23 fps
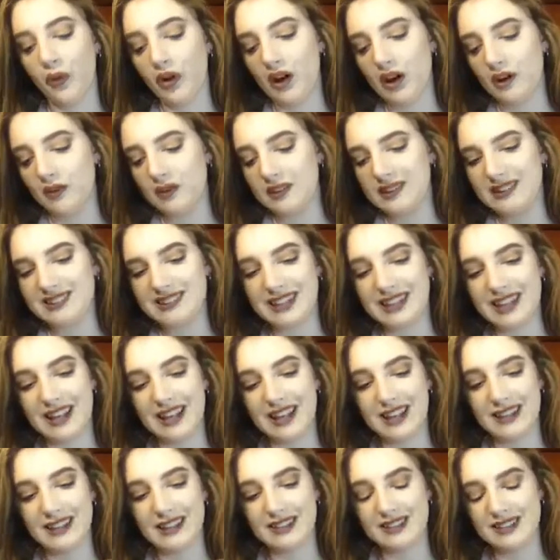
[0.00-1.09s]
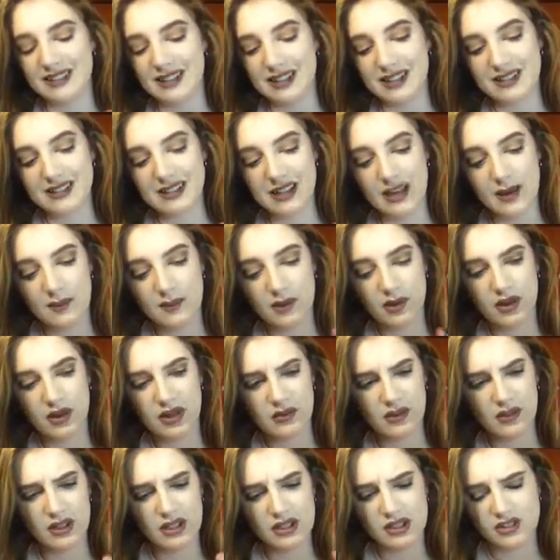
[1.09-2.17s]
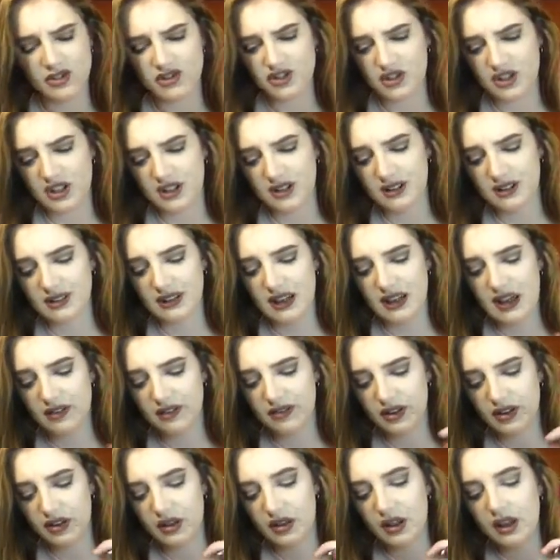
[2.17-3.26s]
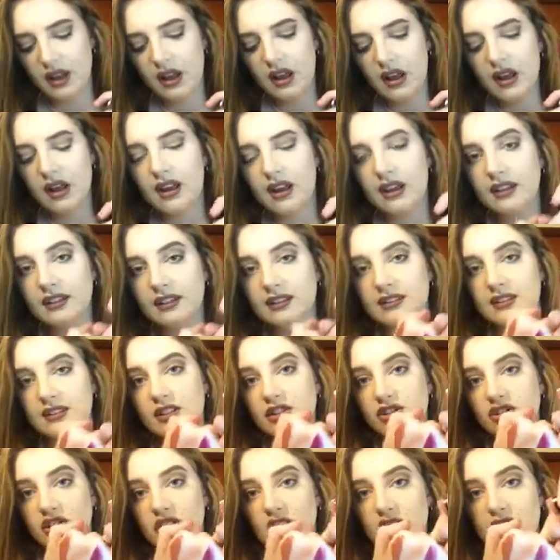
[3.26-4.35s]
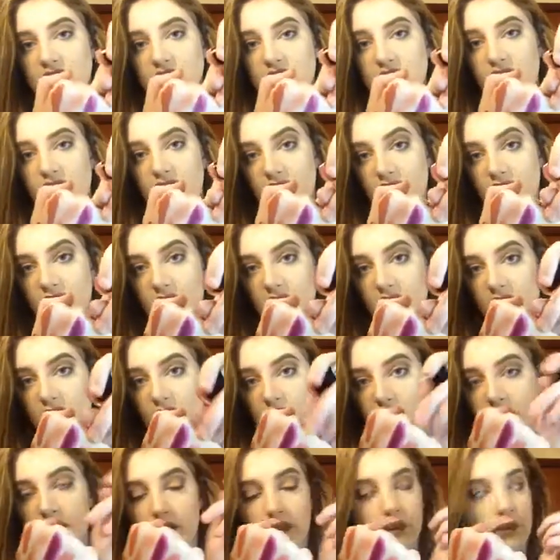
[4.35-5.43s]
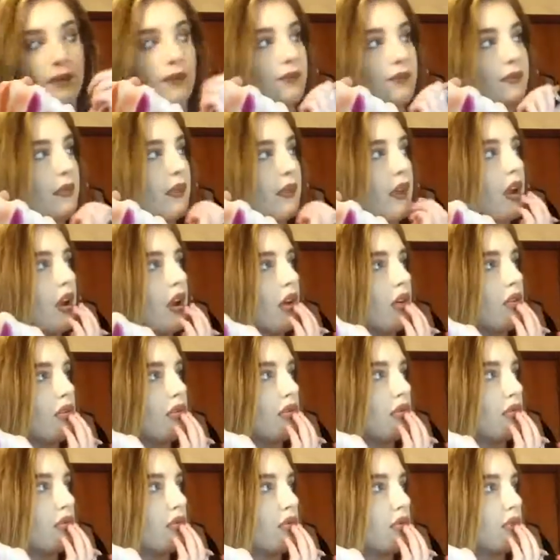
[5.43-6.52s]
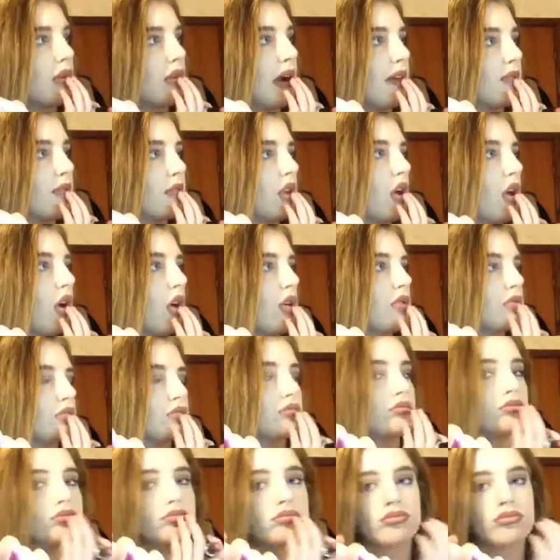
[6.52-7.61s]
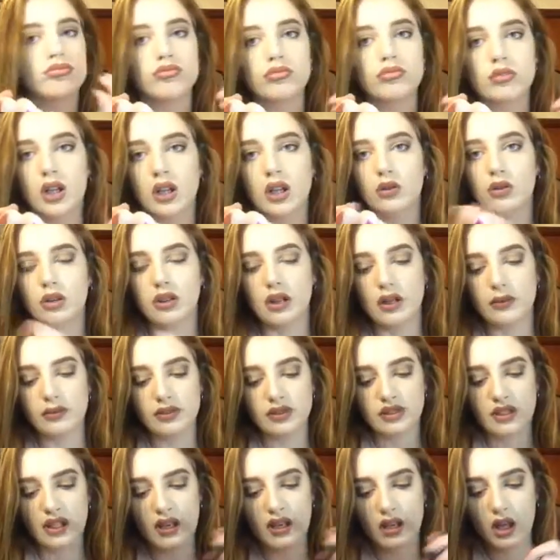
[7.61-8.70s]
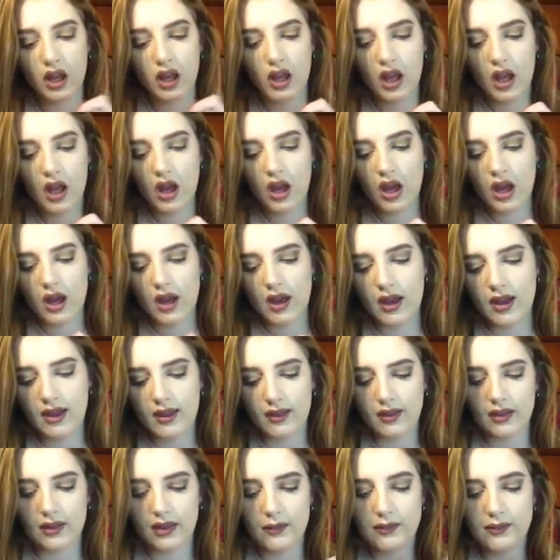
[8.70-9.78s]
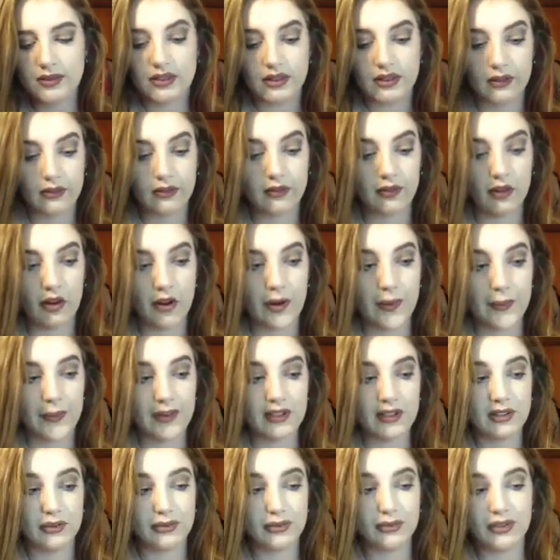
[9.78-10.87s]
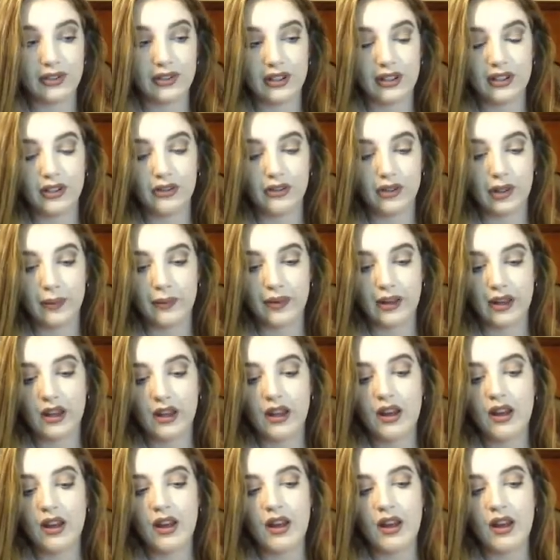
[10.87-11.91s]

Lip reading: what I was saying is this MUA one in shade 11 is just like the Revlon liquid lipstick in lipstick form, and it's really creamy.